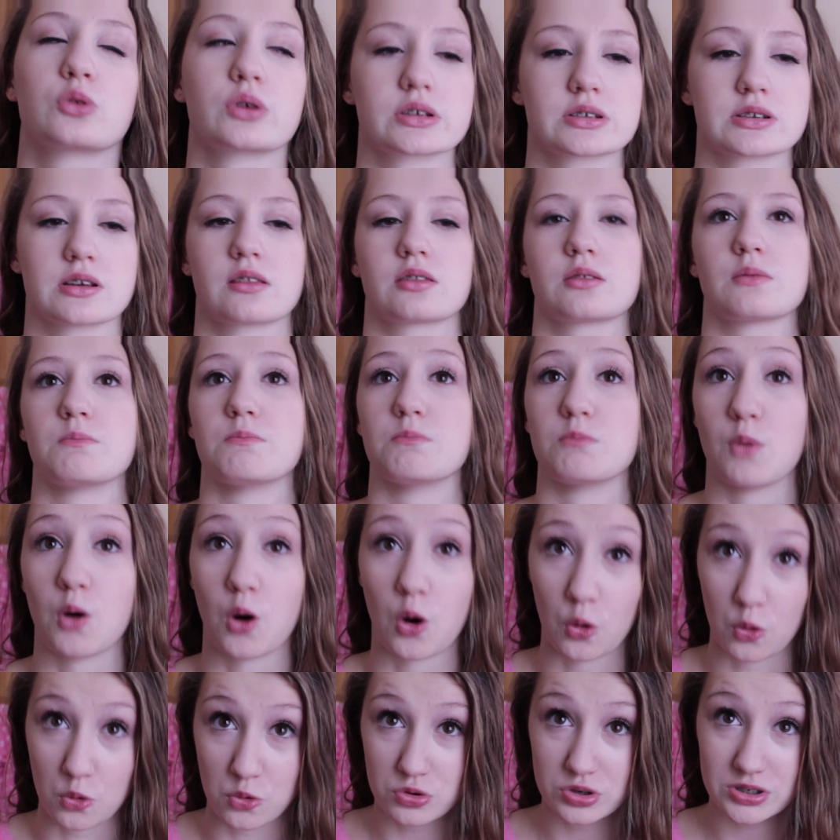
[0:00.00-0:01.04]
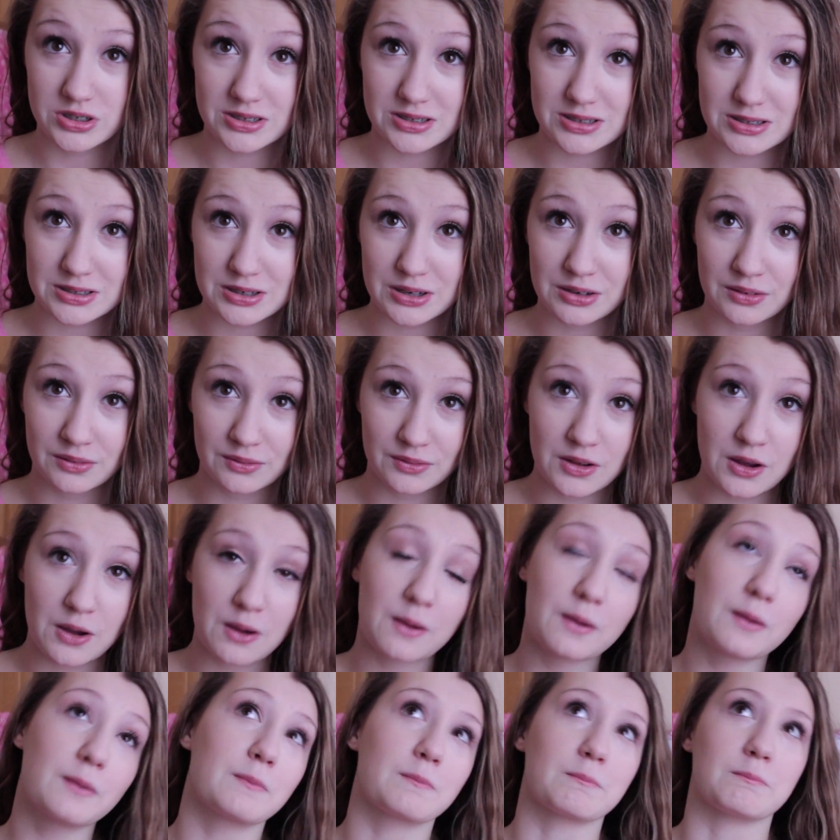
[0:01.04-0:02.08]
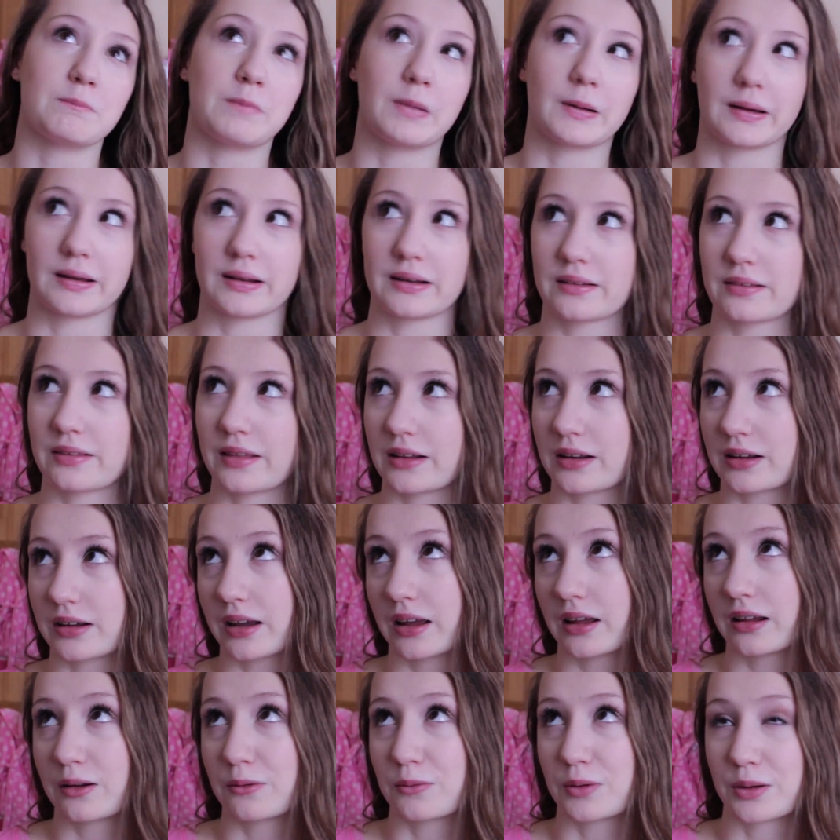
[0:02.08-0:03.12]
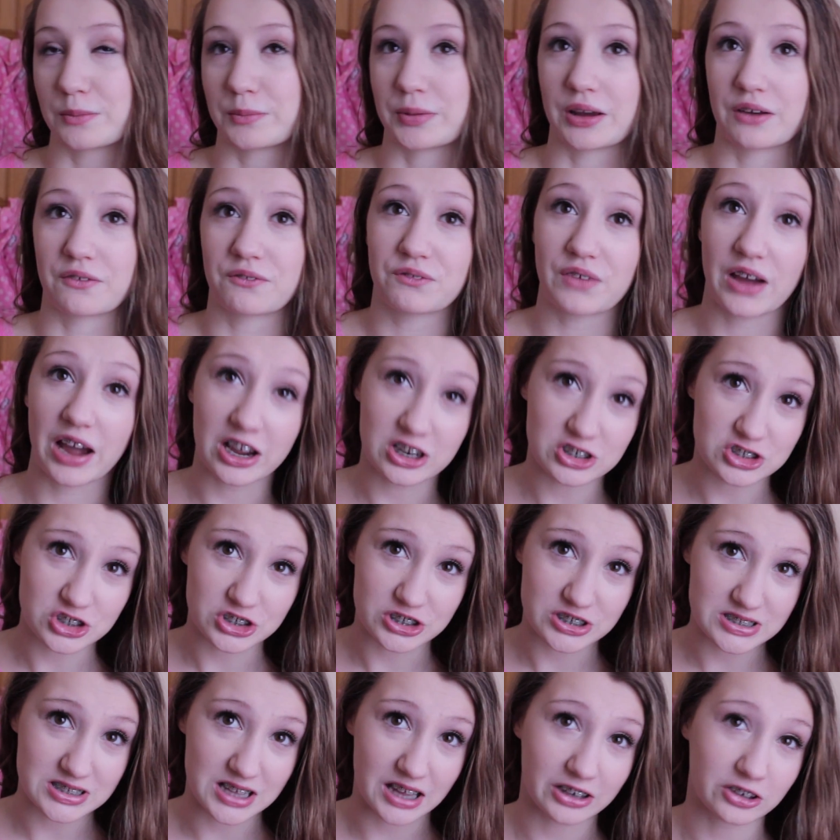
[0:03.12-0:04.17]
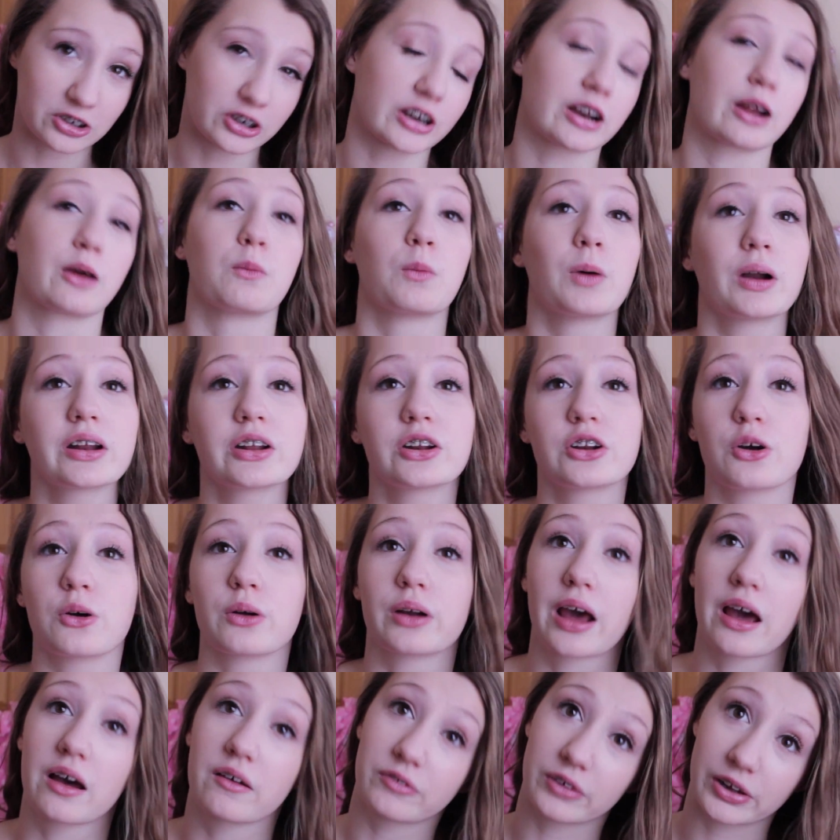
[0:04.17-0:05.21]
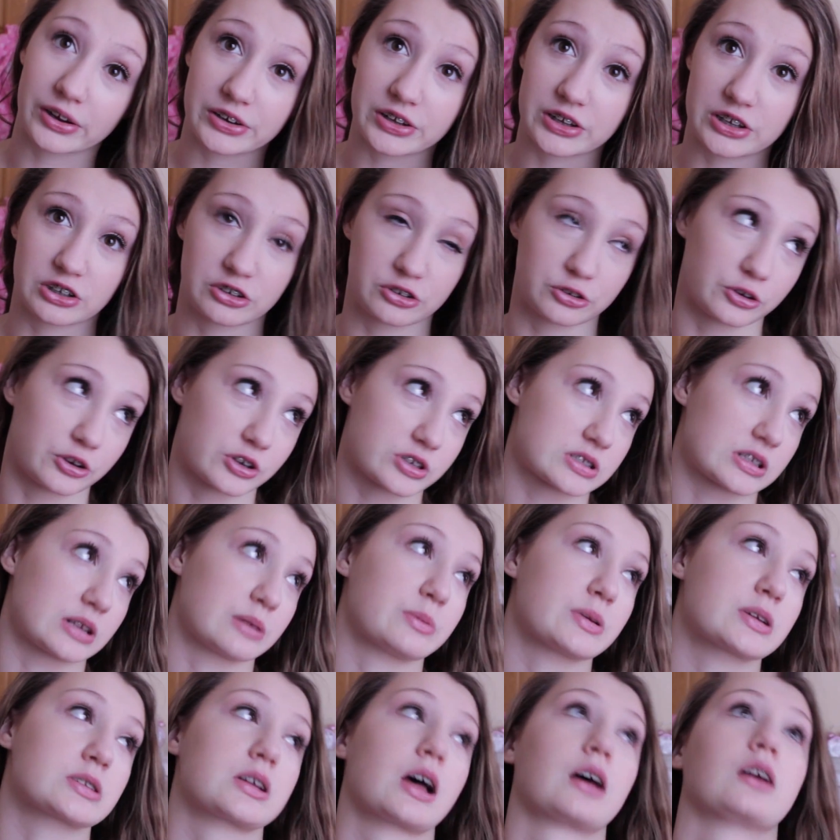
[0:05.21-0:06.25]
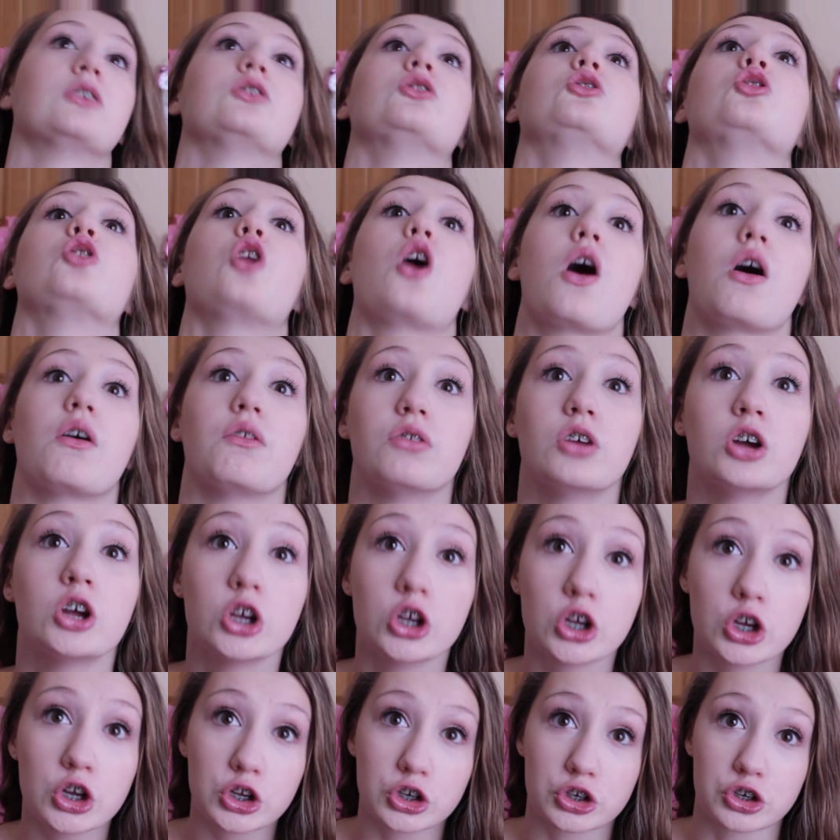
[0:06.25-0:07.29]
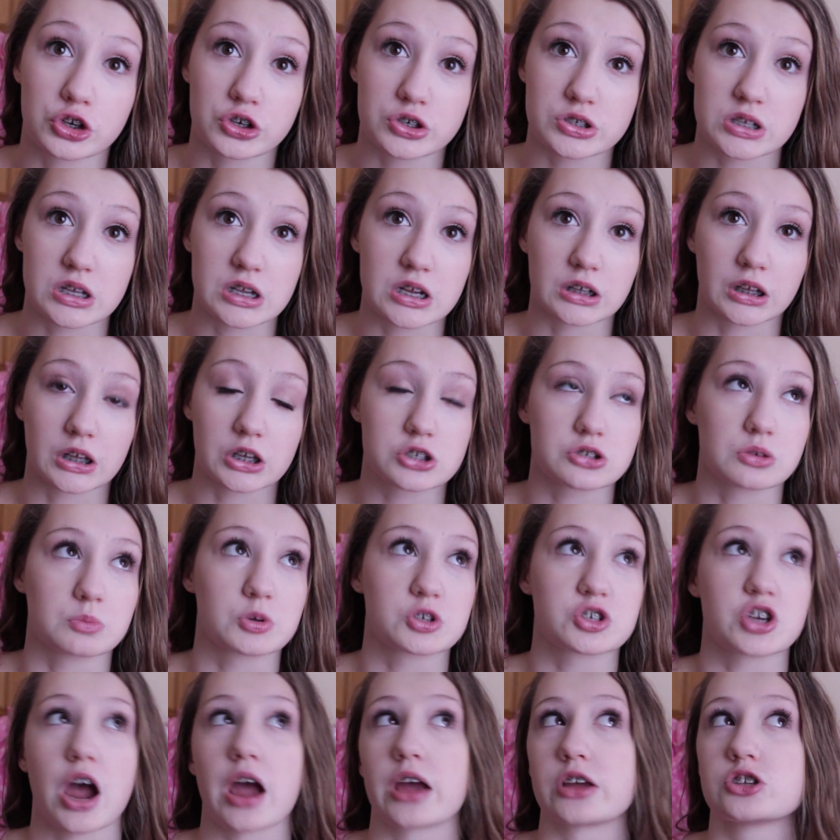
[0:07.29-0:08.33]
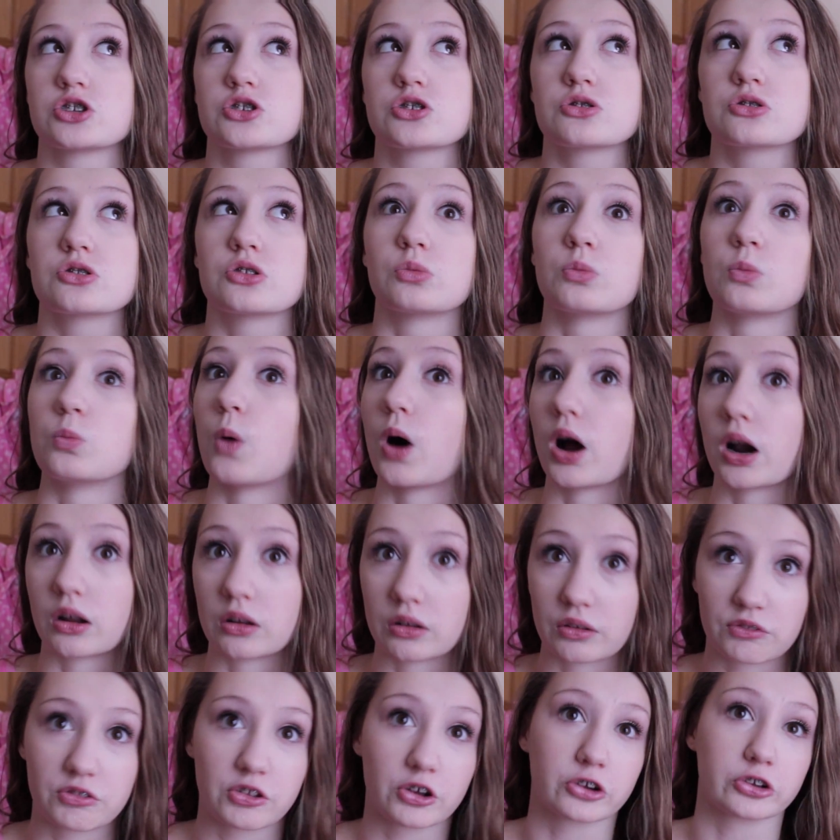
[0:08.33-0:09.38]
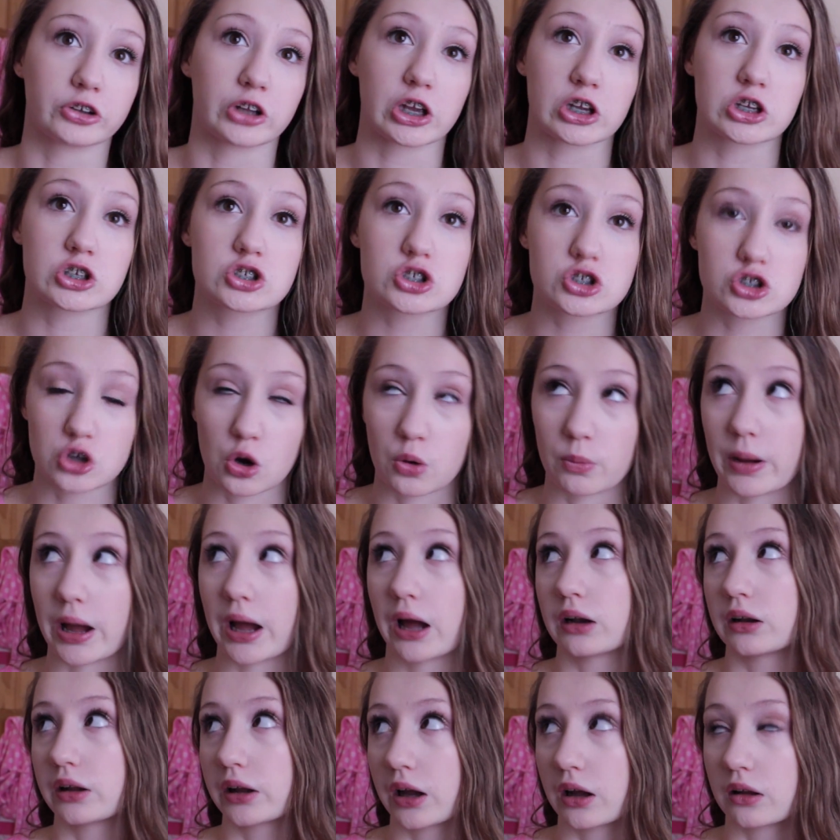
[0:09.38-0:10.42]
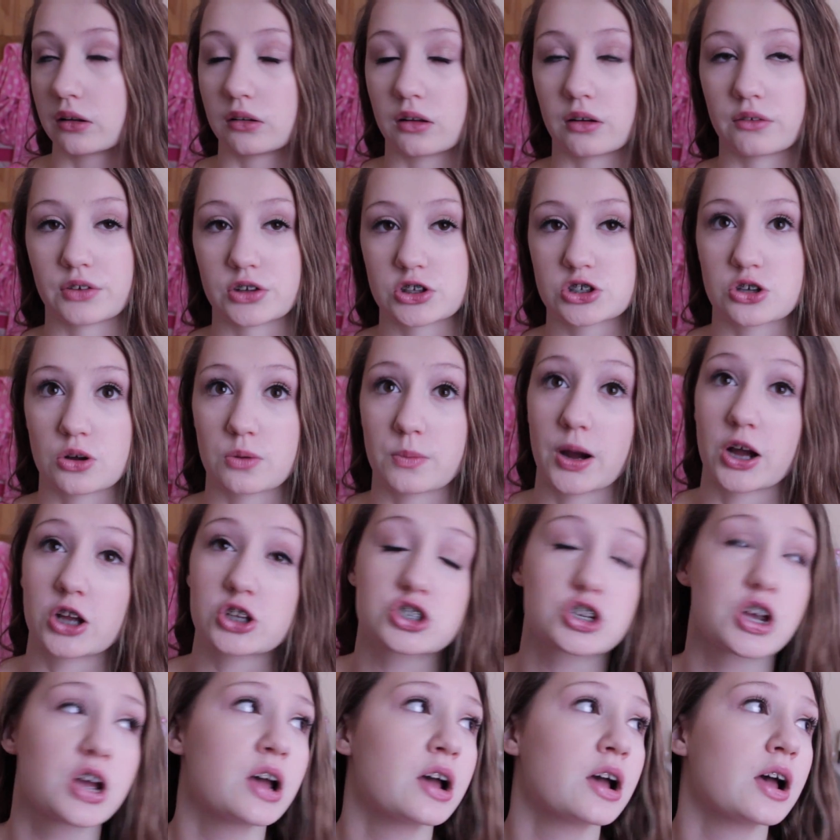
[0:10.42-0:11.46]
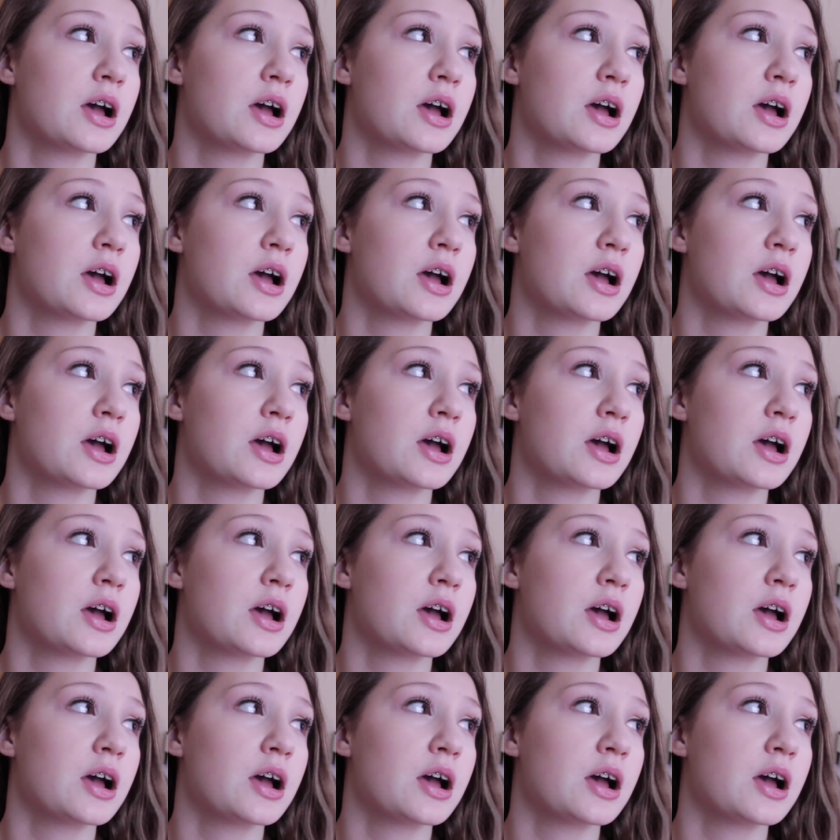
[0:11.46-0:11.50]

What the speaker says: towards it the most, but then again I want to be a fashion designer, and I wanted to go to F.A.Q in New York City because I love New York City like so much. I want to live there like so bad. Like, I love it so much.